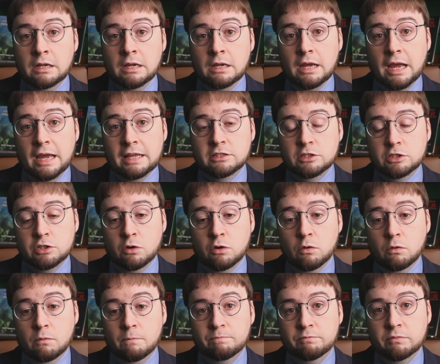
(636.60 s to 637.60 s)
And
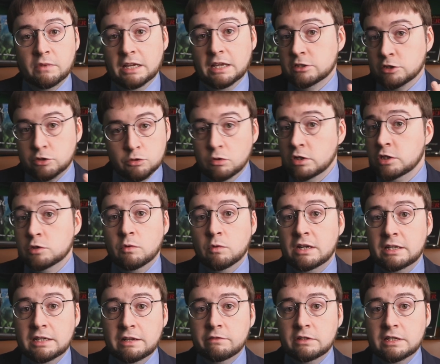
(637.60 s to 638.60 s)
so as soon as
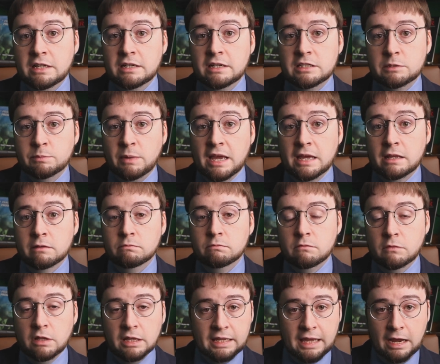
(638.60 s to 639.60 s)
one dividend is paid,
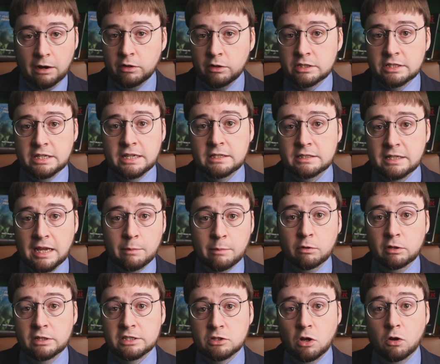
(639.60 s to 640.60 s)
the guaranteed
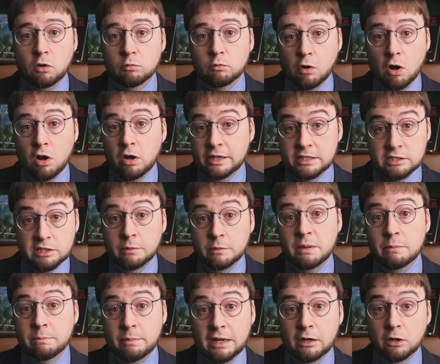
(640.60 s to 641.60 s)
table is all wrong. It's going to
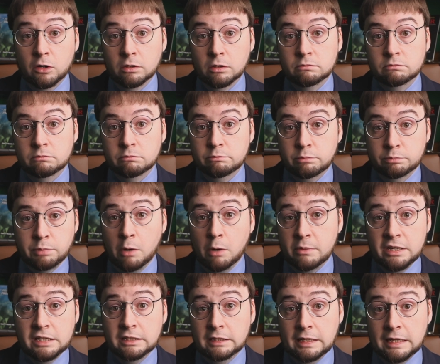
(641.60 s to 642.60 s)
be bigger
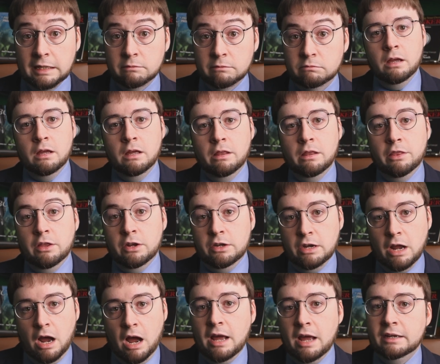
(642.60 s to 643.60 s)
permanently. The
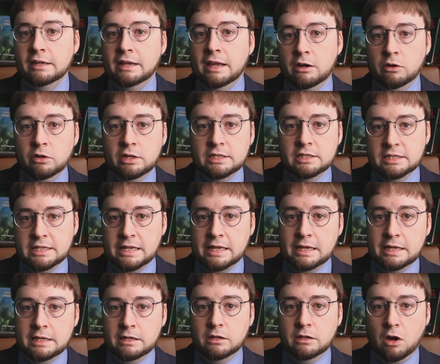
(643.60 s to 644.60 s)

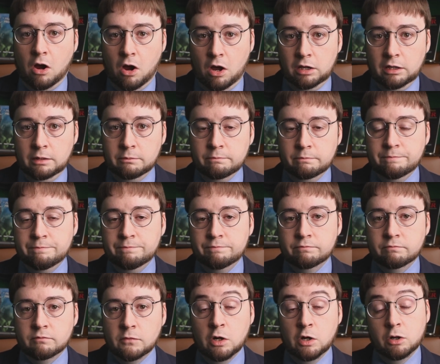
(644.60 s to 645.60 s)
non-guaranteed column
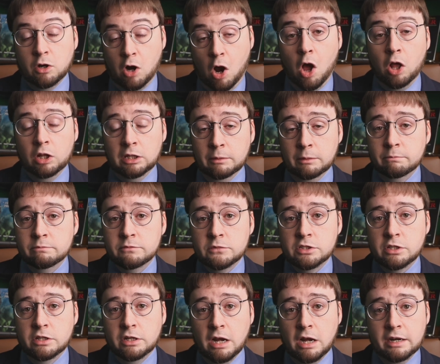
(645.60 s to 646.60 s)
or columns,
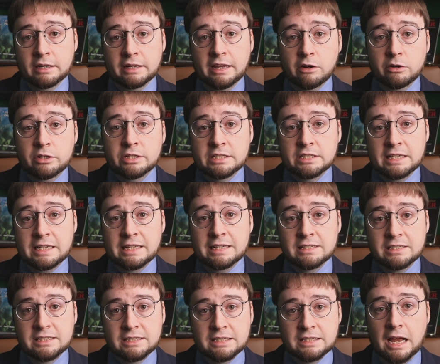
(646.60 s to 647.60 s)
the non-guaranteed
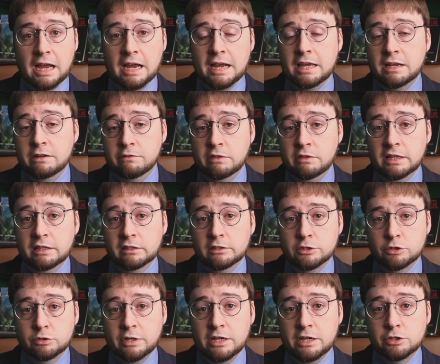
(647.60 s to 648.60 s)
side of the
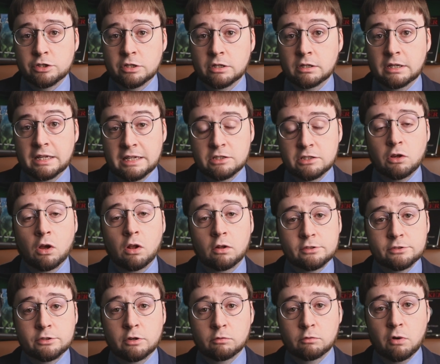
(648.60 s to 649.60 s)
illustration is
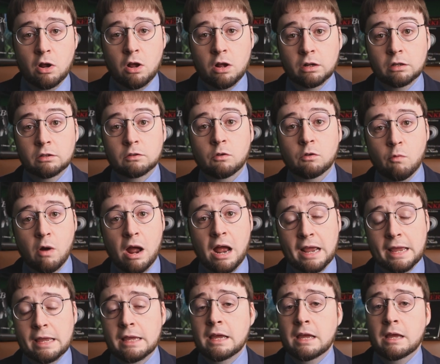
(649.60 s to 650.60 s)
also wrong.
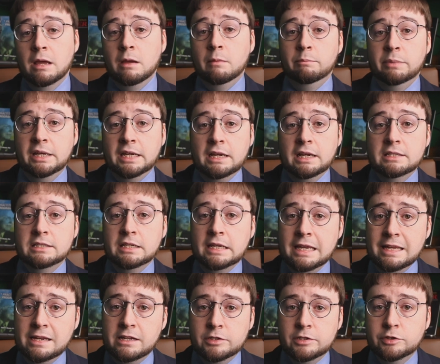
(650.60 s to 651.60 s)
Why? Because
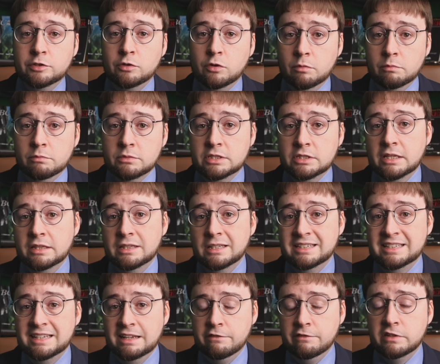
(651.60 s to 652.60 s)
it assumes that the
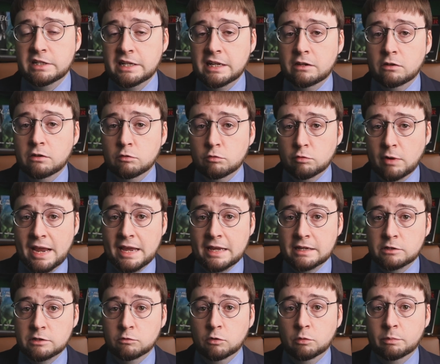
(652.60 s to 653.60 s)
dividend
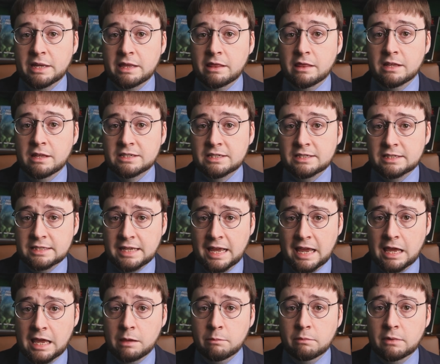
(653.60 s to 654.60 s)
rate will be the
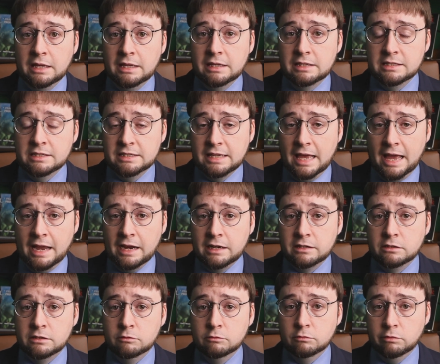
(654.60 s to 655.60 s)
same
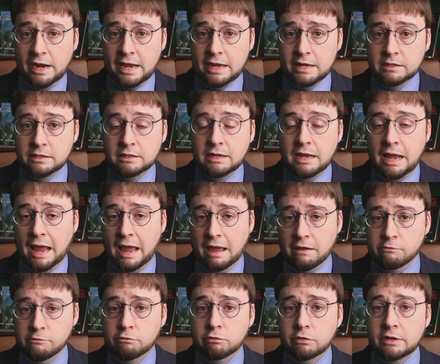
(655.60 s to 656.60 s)
exact rate
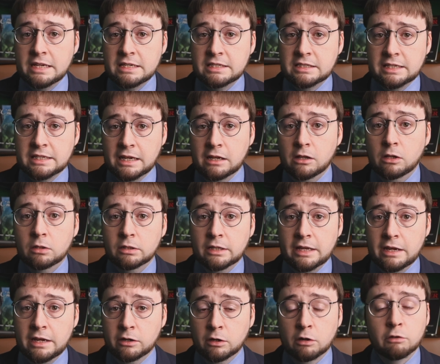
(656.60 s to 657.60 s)
every single
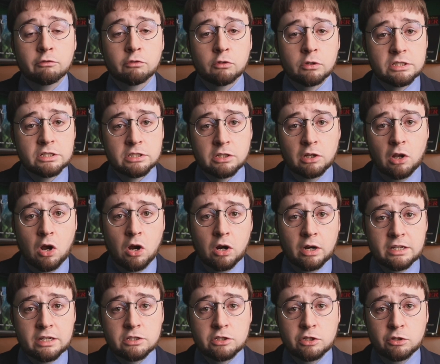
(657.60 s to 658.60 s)
year for as long
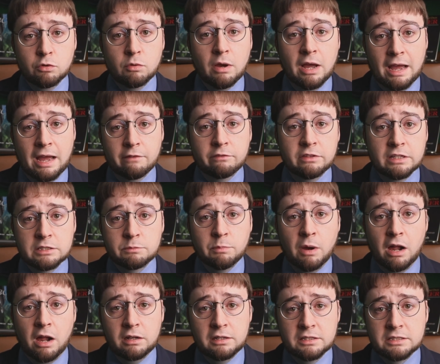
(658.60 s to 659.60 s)
as you have this
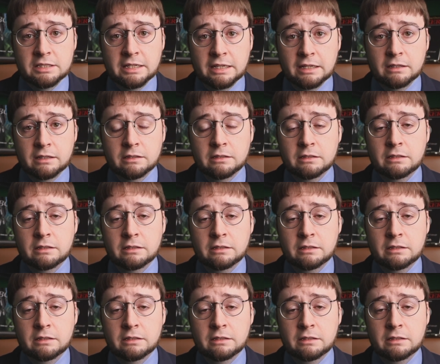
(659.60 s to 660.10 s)
policy.